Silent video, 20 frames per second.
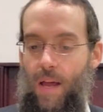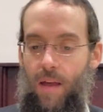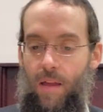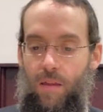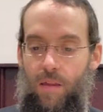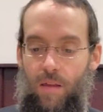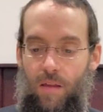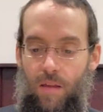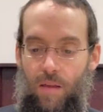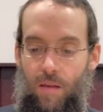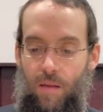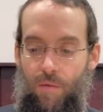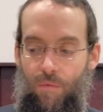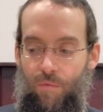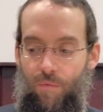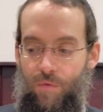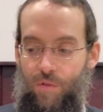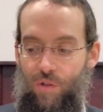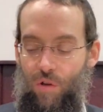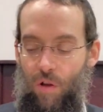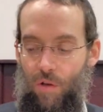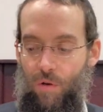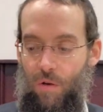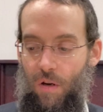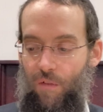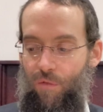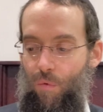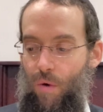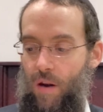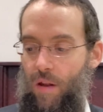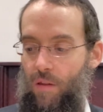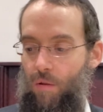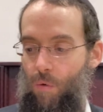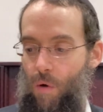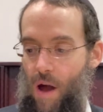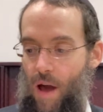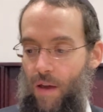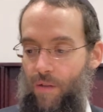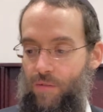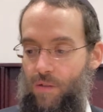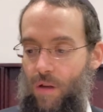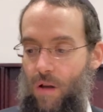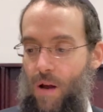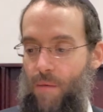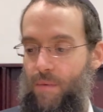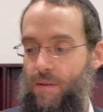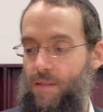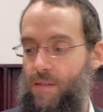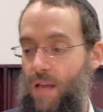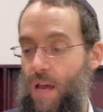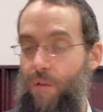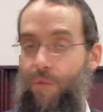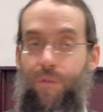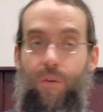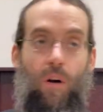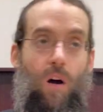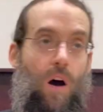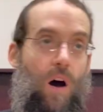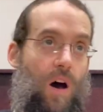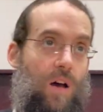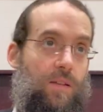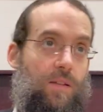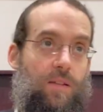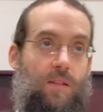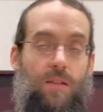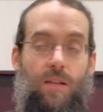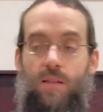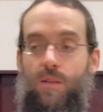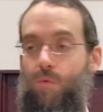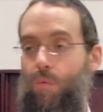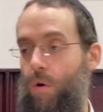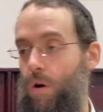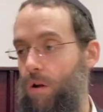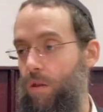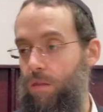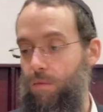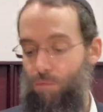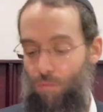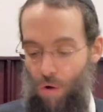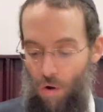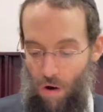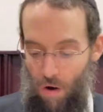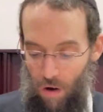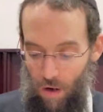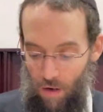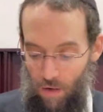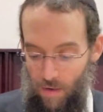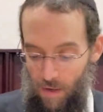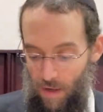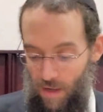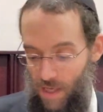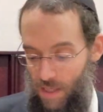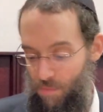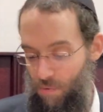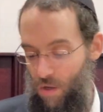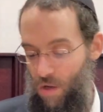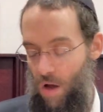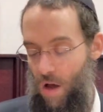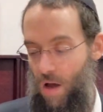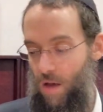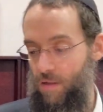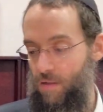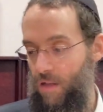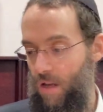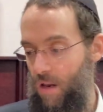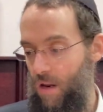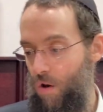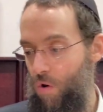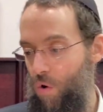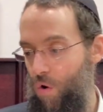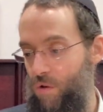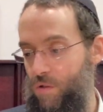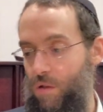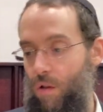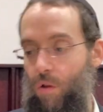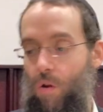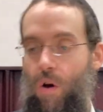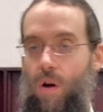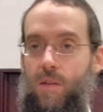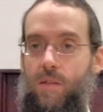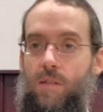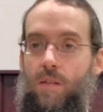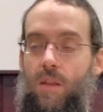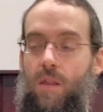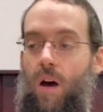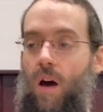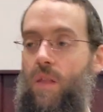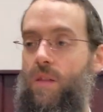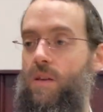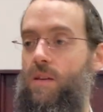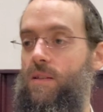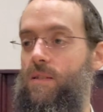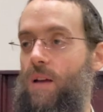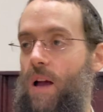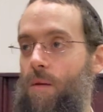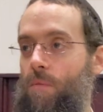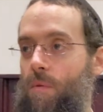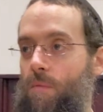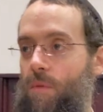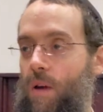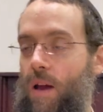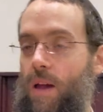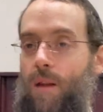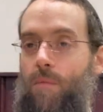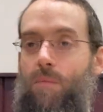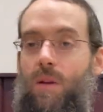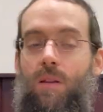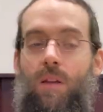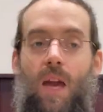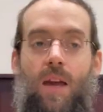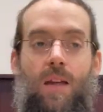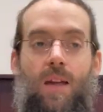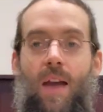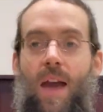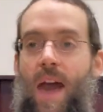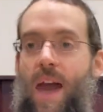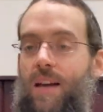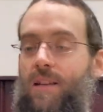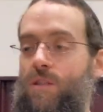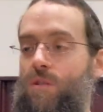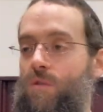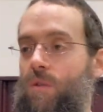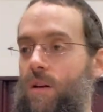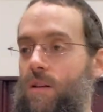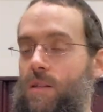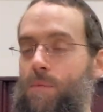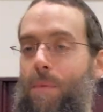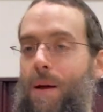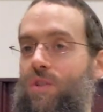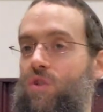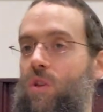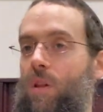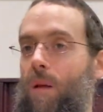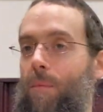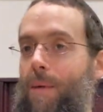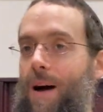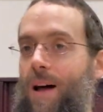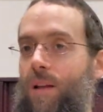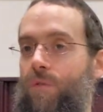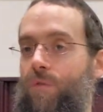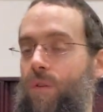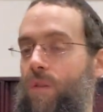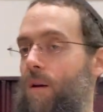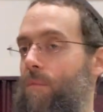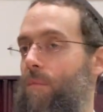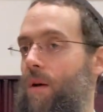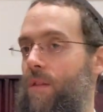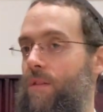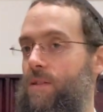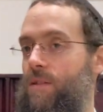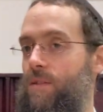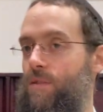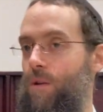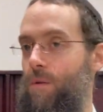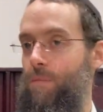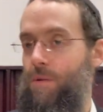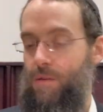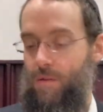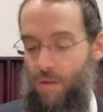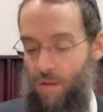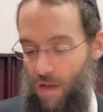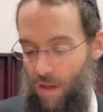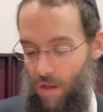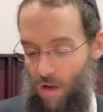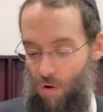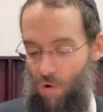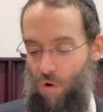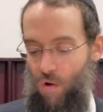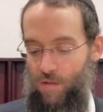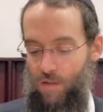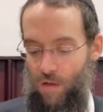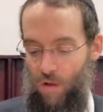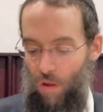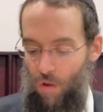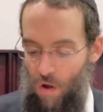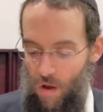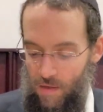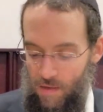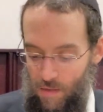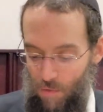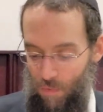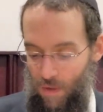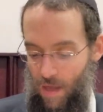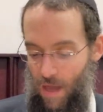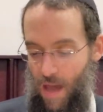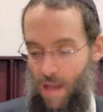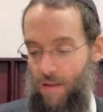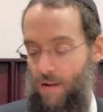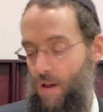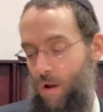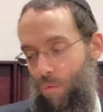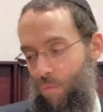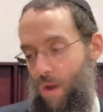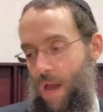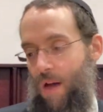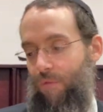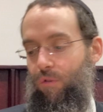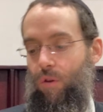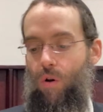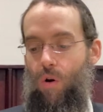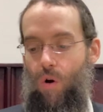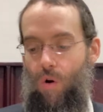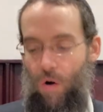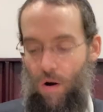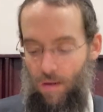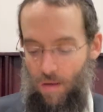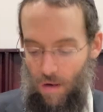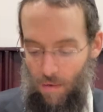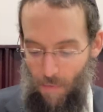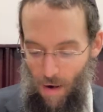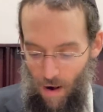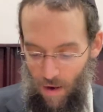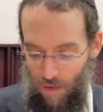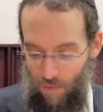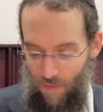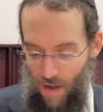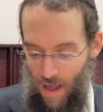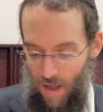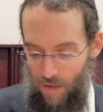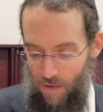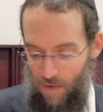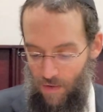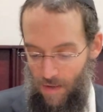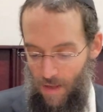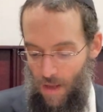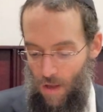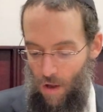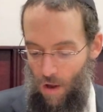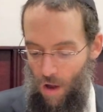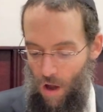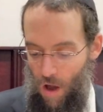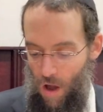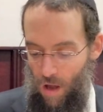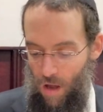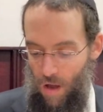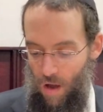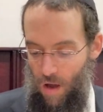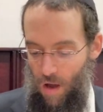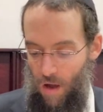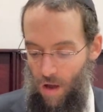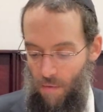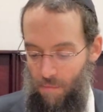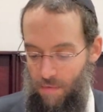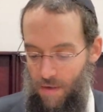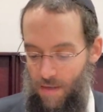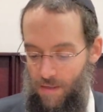the children of one of the wives to come and say, for us it's worth more, is because they're going to cause a loss to the other Yisaimim. They're going to be taking extra, special amount for their mother's ksubah. So they're, causing a loss. So we can't, we have to go according to the market value. Hacha